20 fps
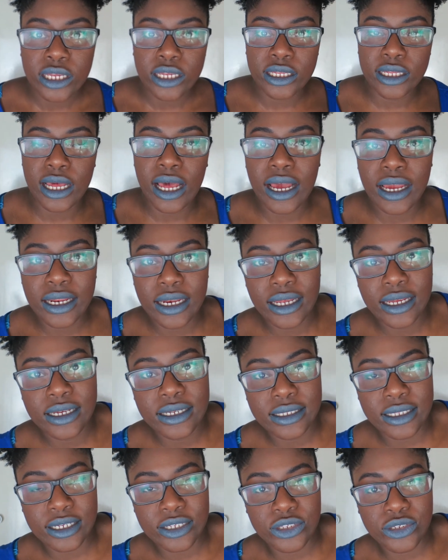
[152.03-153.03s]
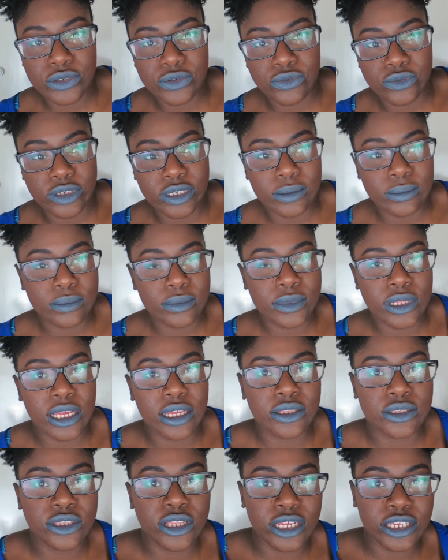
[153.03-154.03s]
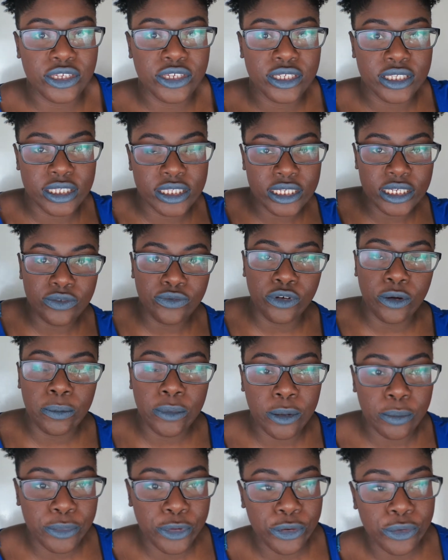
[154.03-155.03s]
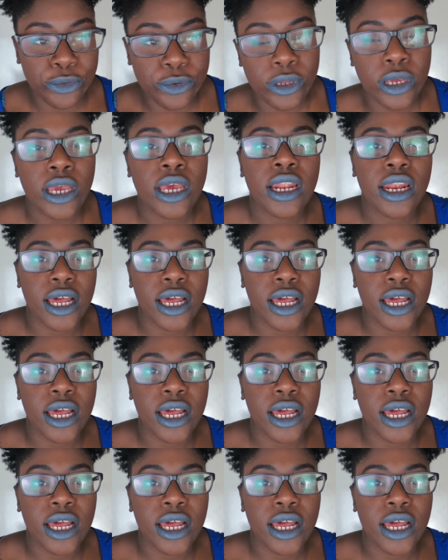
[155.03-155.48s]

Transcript: highlighters that scream like that you can see from the moon.